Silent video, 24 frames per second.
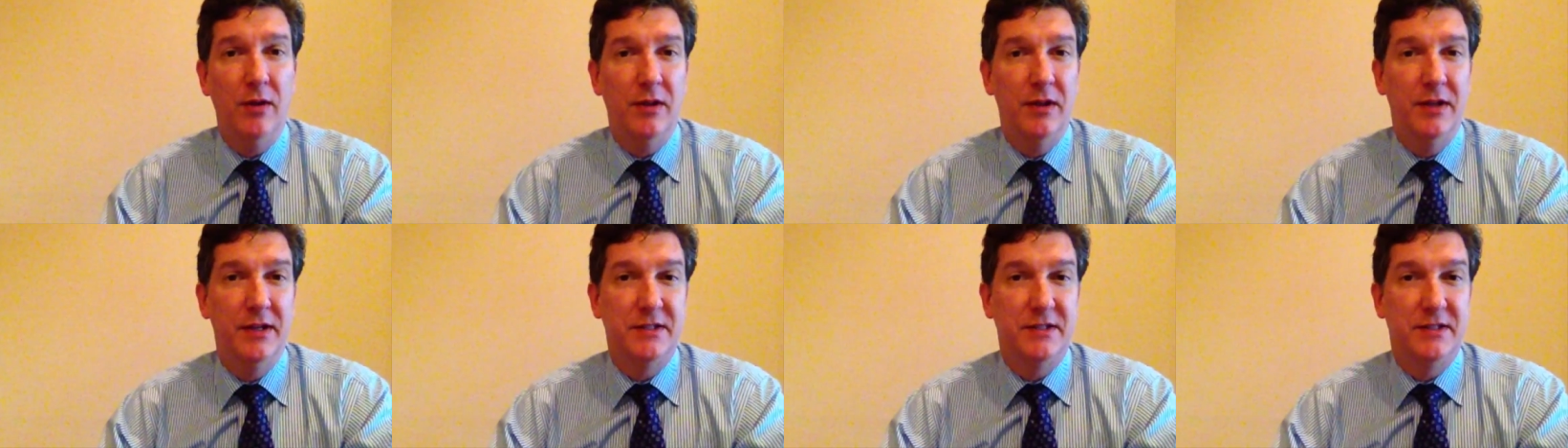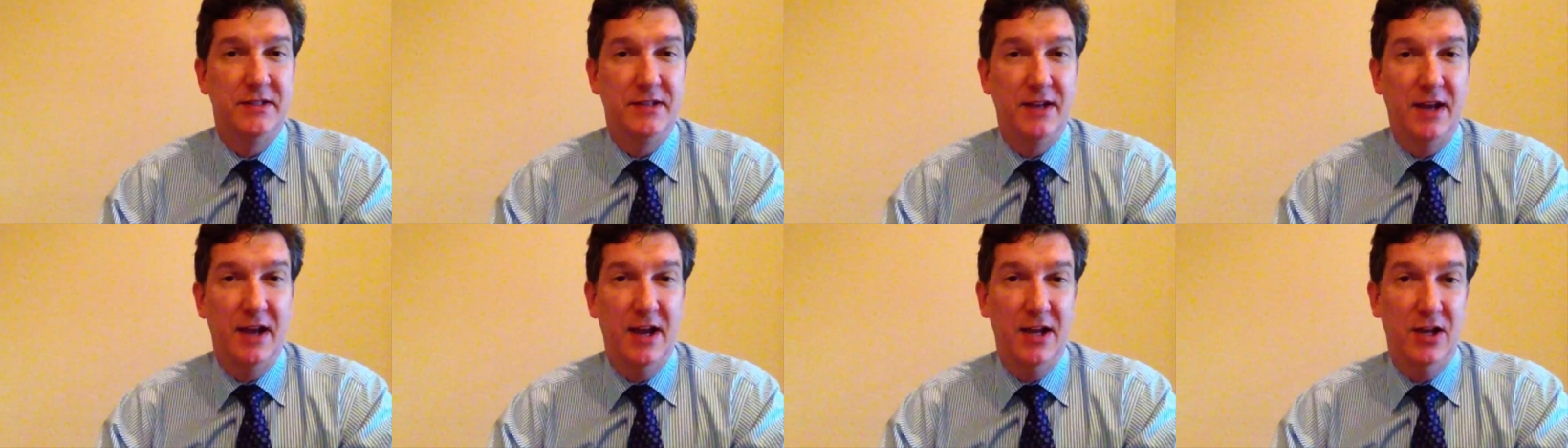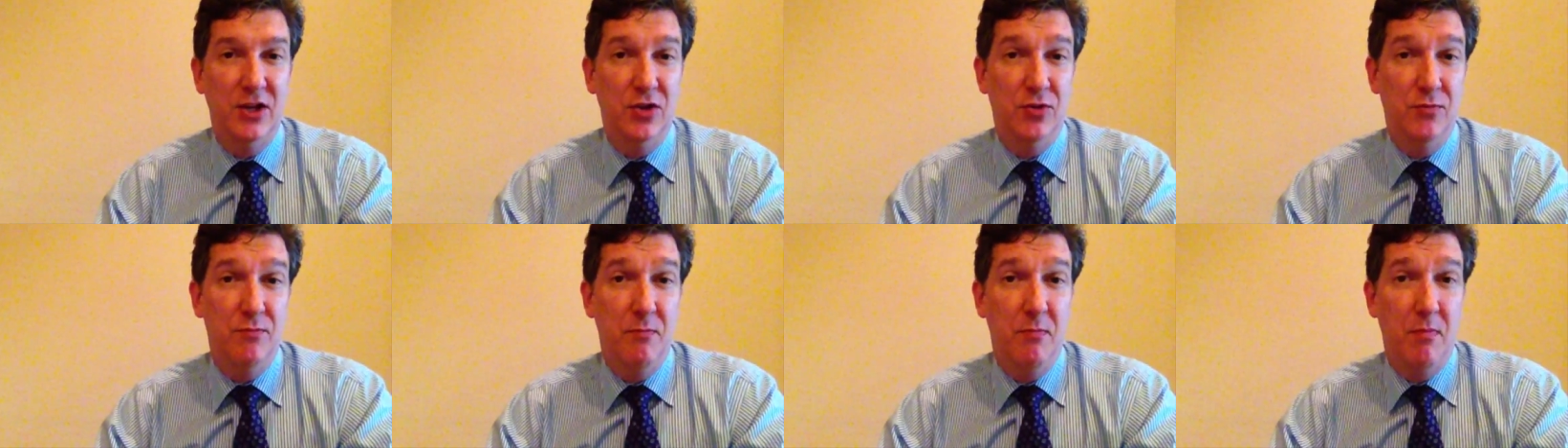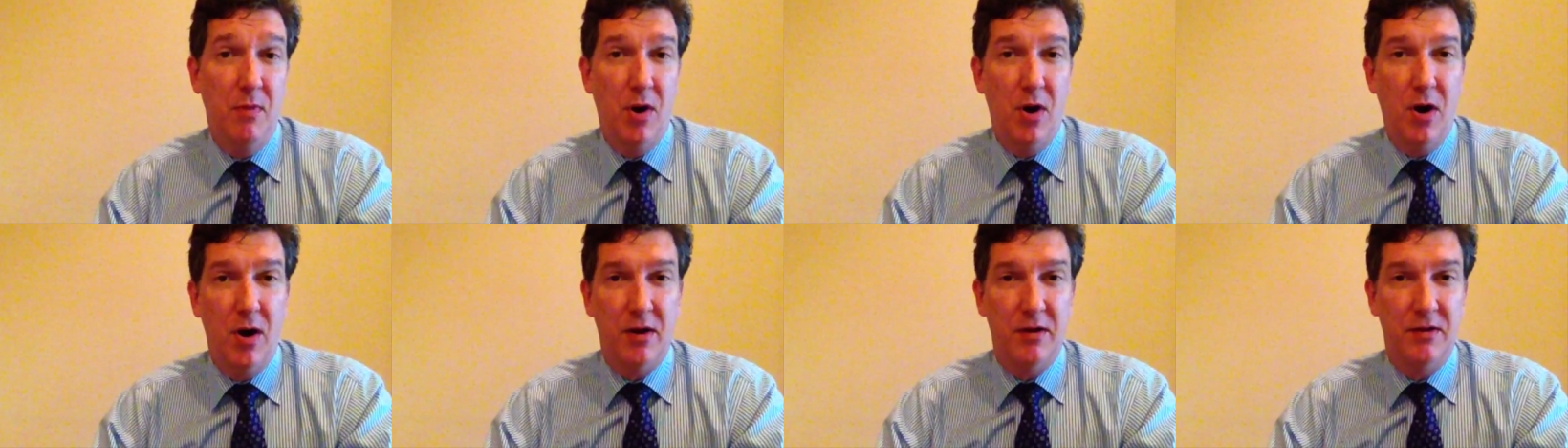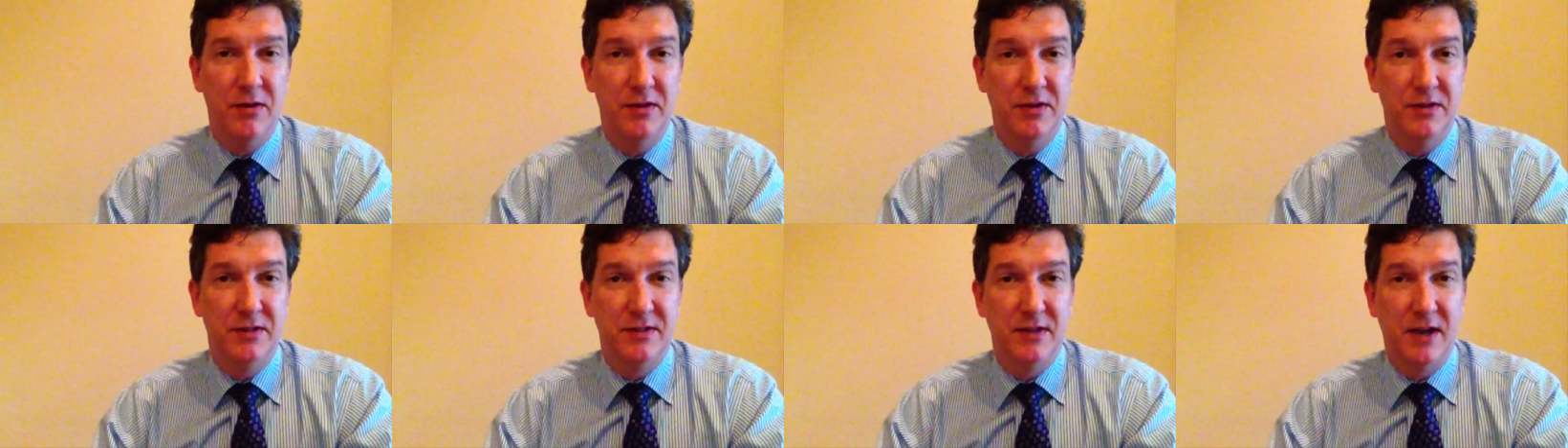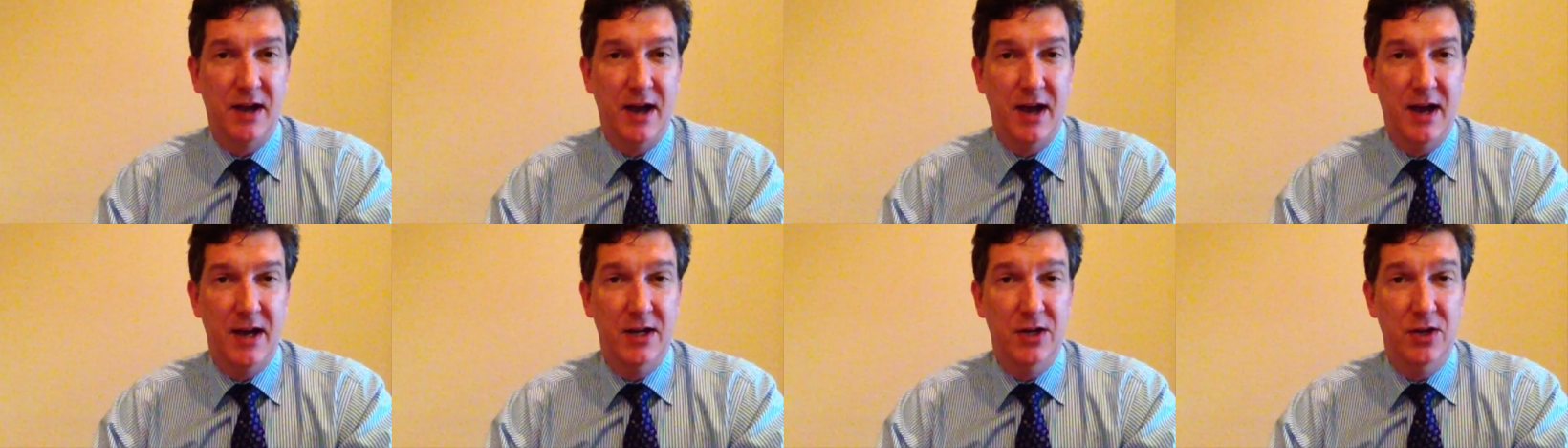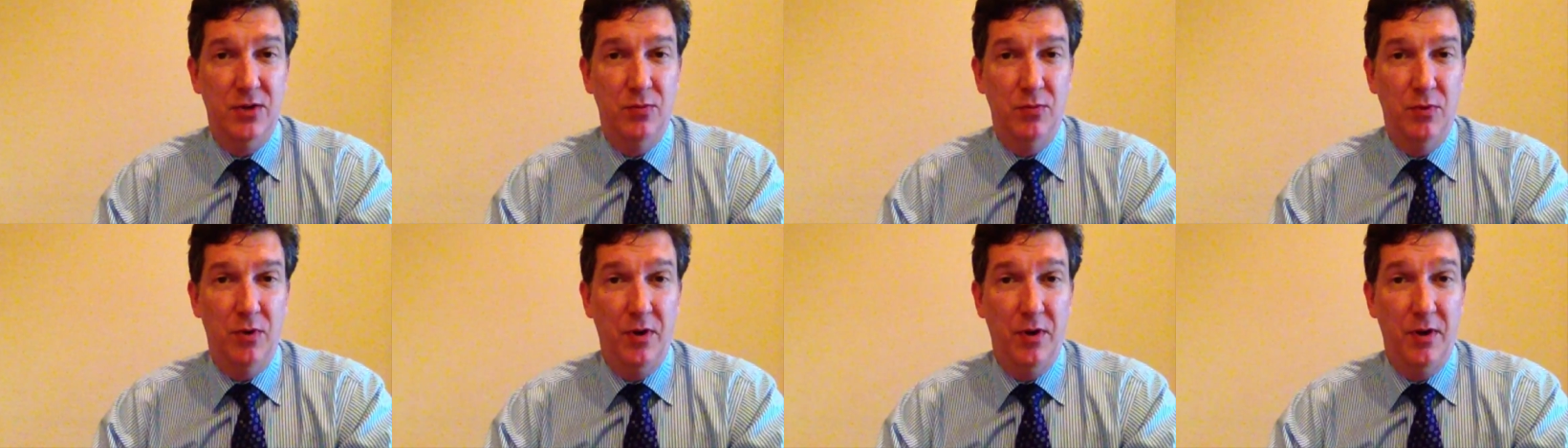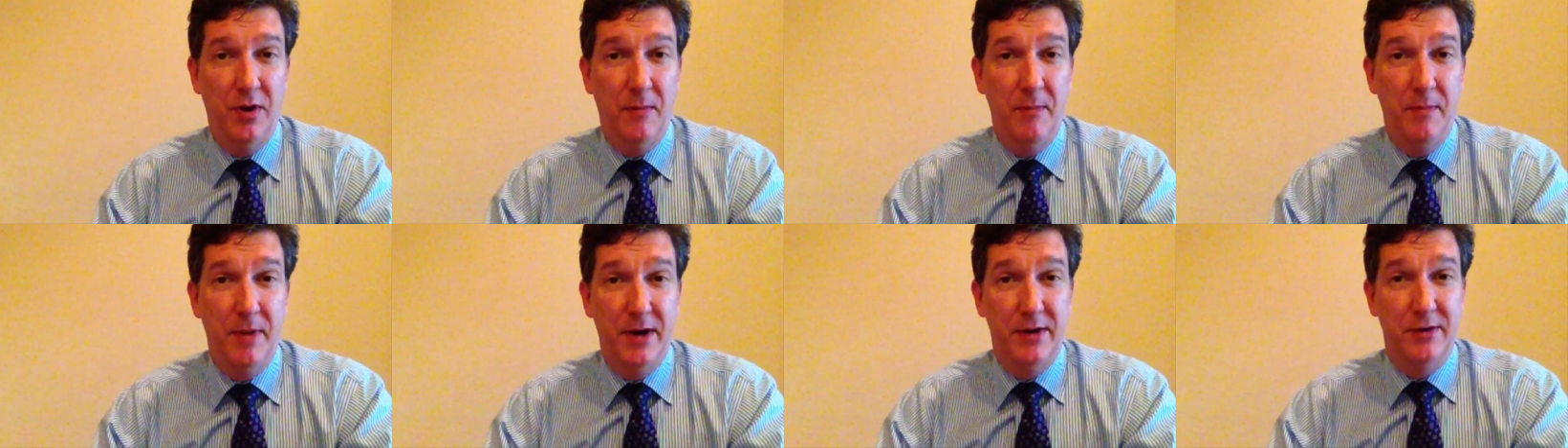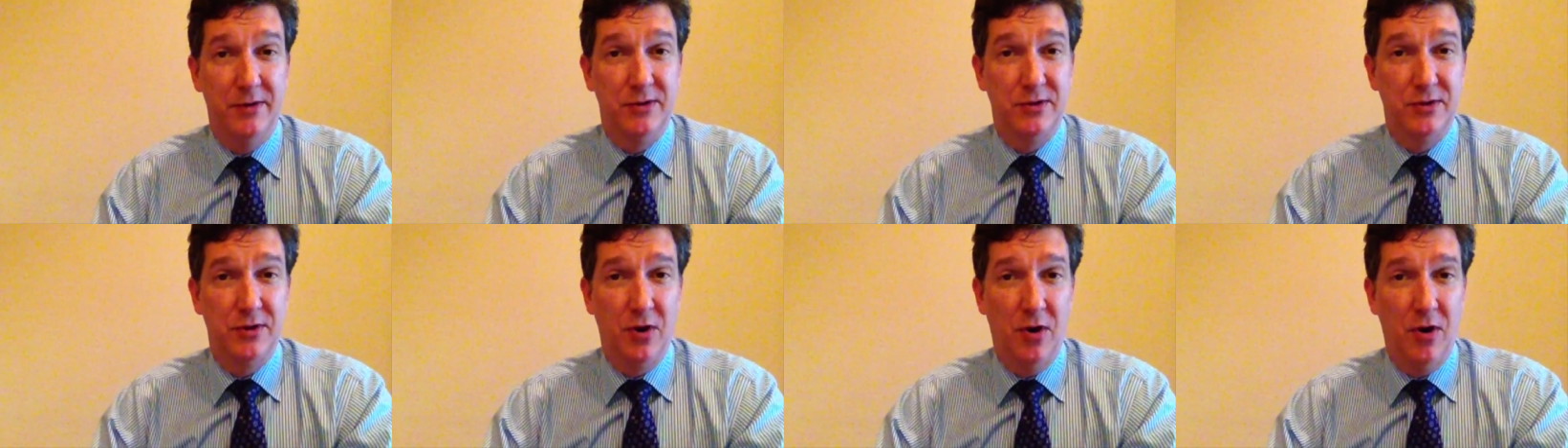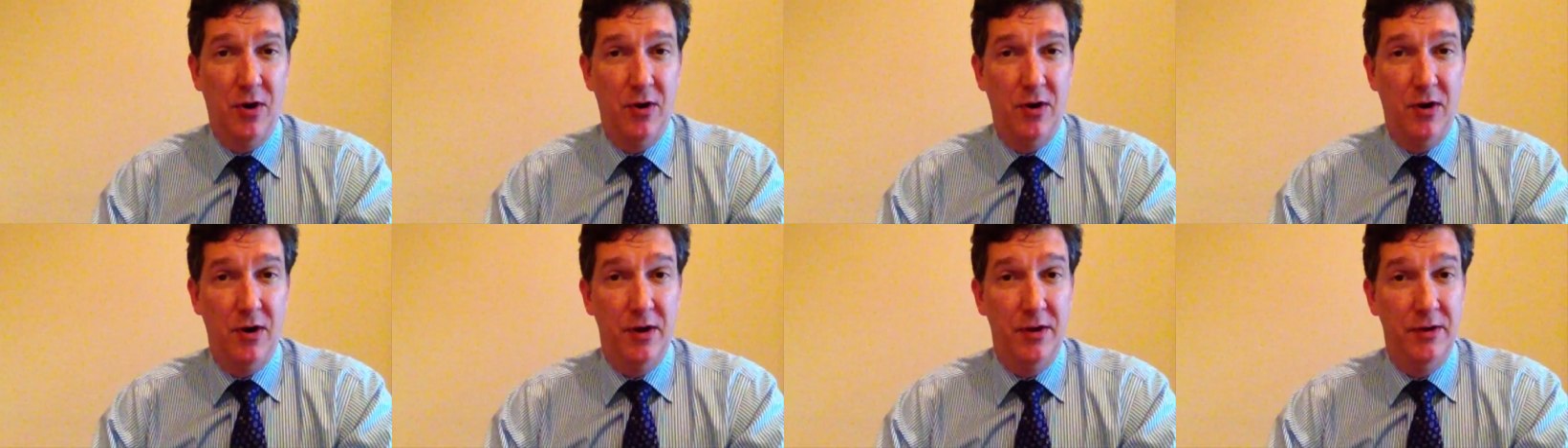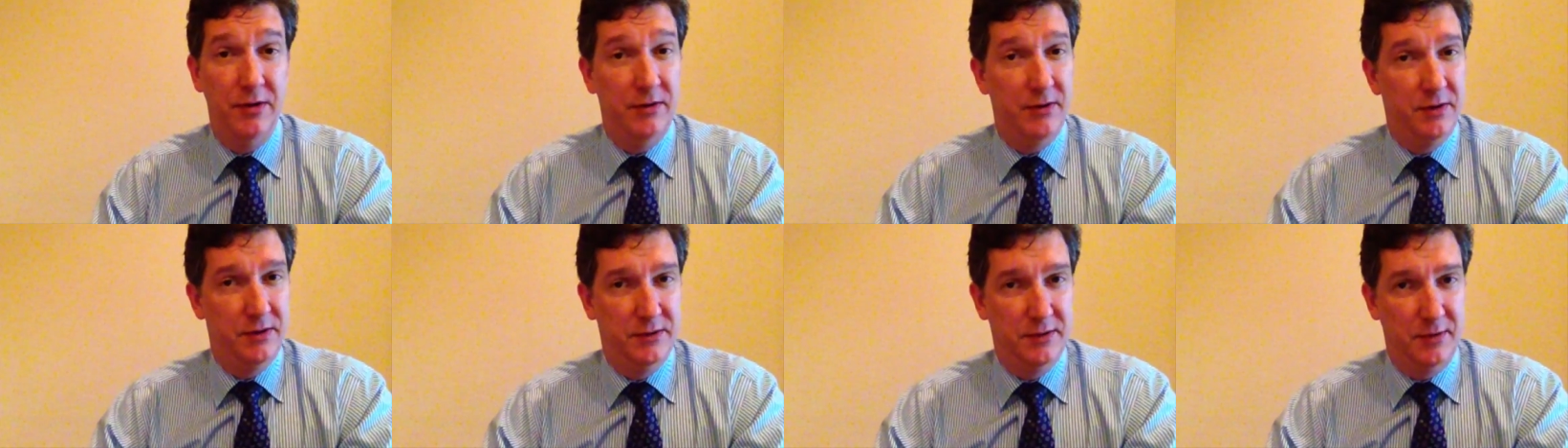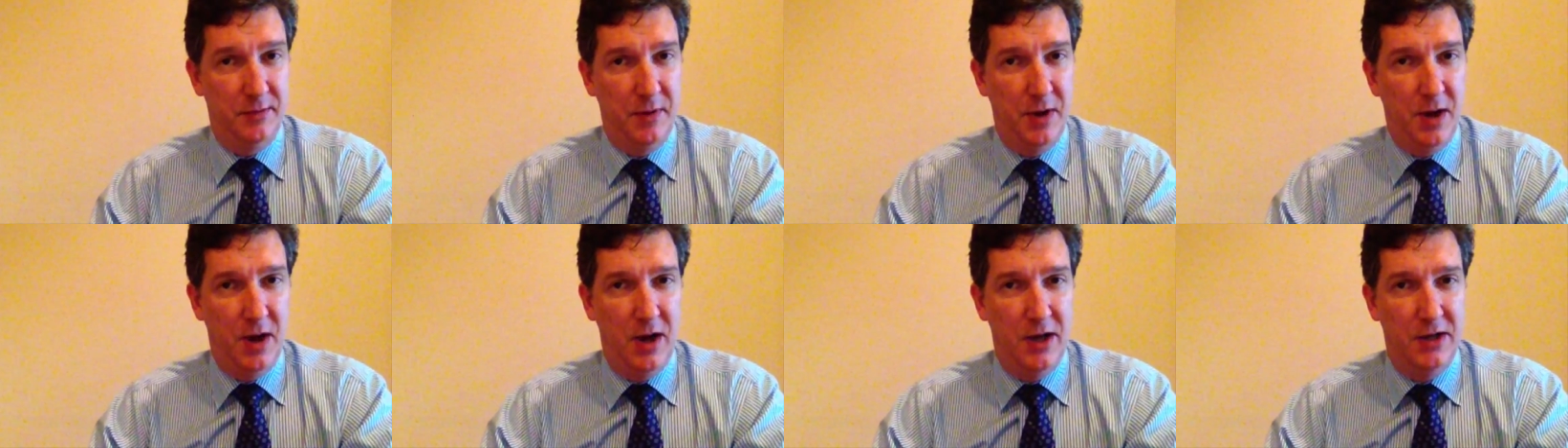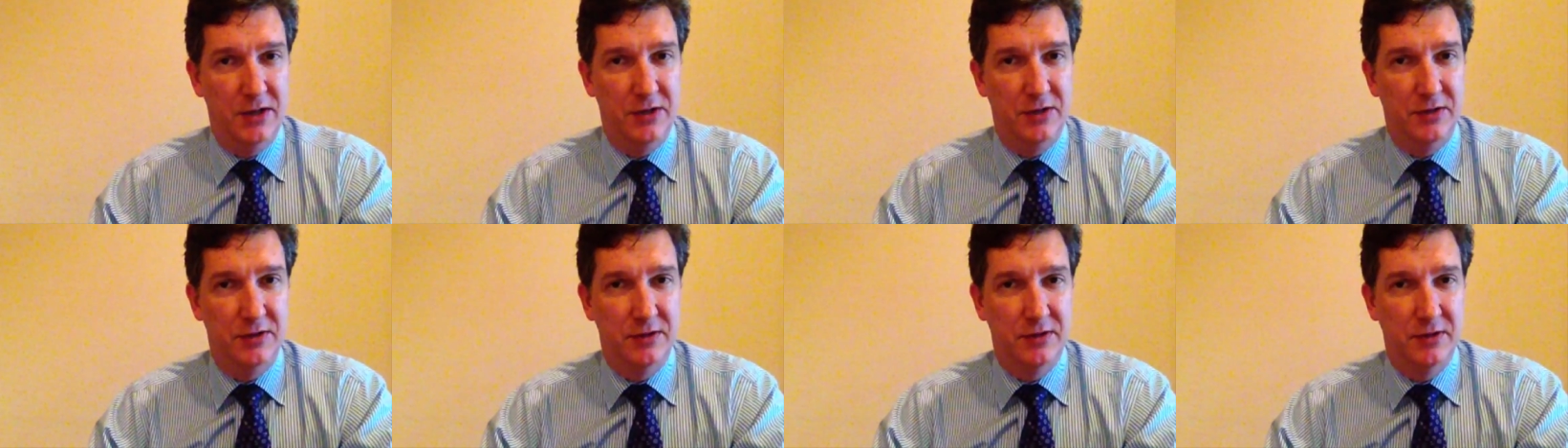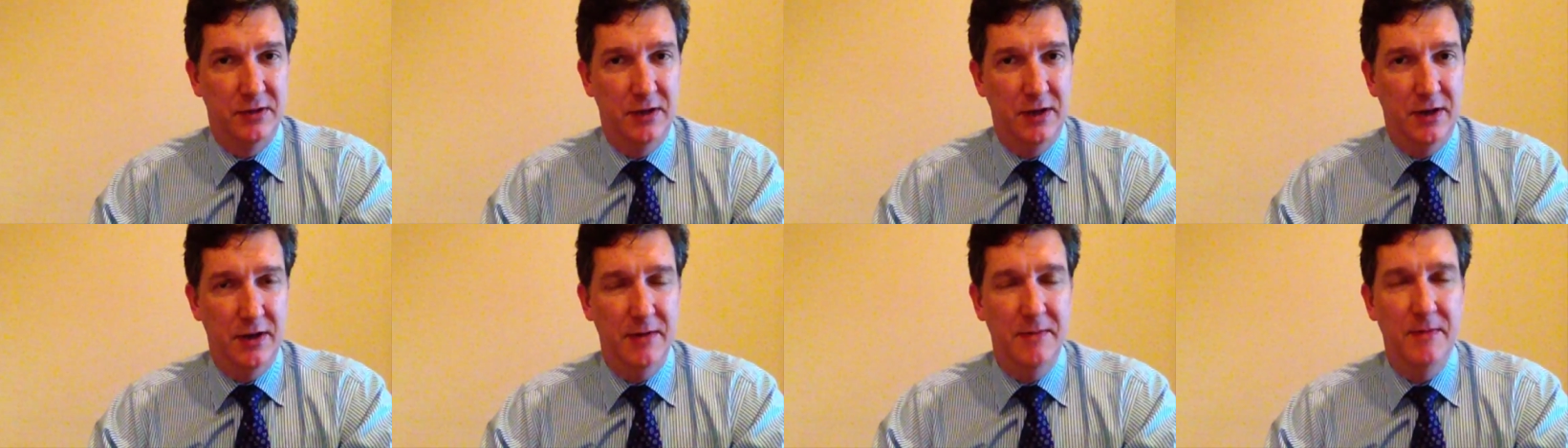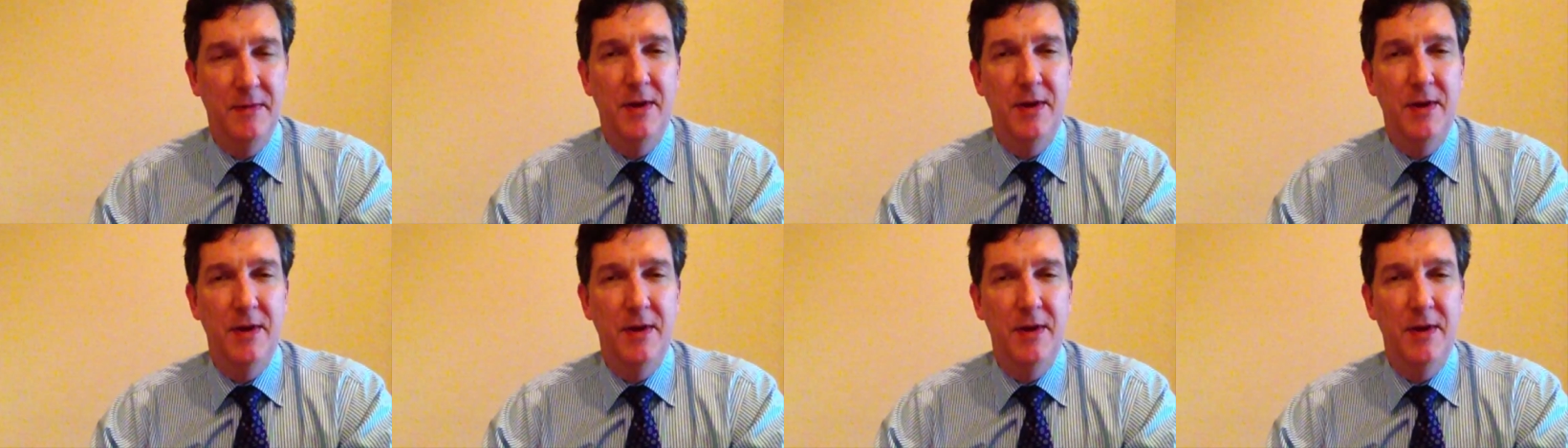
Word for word: let's say you mark the side you want a better scar on subconsciously